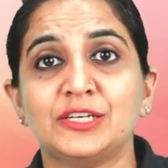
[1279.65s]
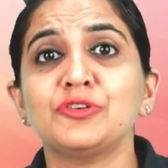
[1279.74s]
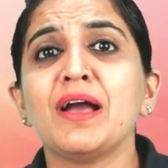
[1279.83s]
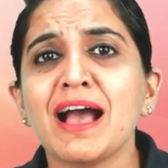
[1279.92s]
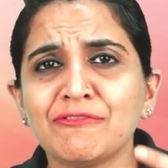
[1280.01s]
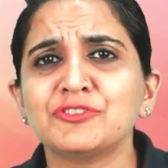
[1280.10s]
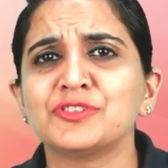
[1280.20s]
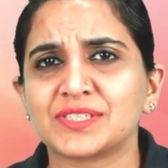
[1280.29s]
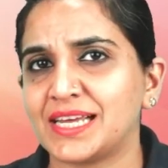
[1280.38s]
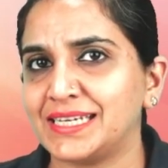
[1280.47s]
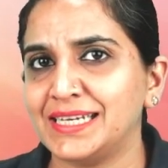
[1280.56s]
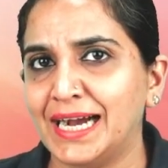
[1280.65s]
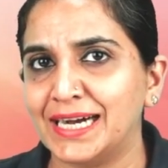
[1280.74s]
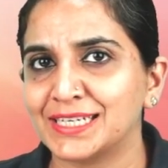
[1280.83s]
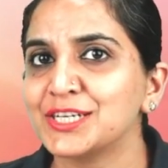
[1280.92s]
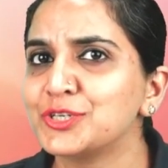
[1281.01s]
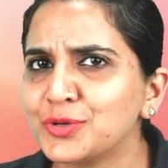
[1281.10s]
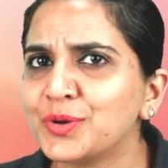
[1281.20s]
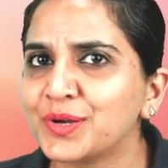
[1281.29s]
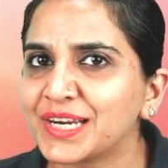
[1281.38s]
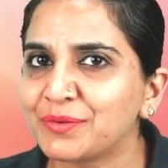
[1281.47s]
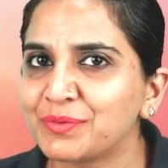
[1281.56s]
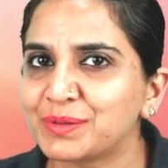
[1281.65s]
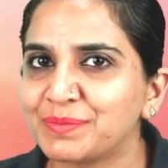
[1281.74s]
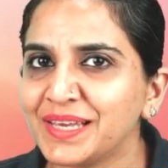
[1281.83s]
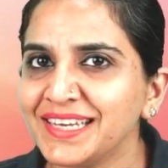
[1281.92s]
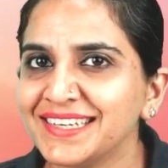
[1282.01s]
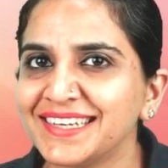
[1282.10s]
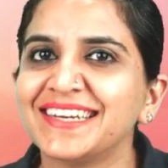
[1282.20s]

you have to study hard. Do you agree with me?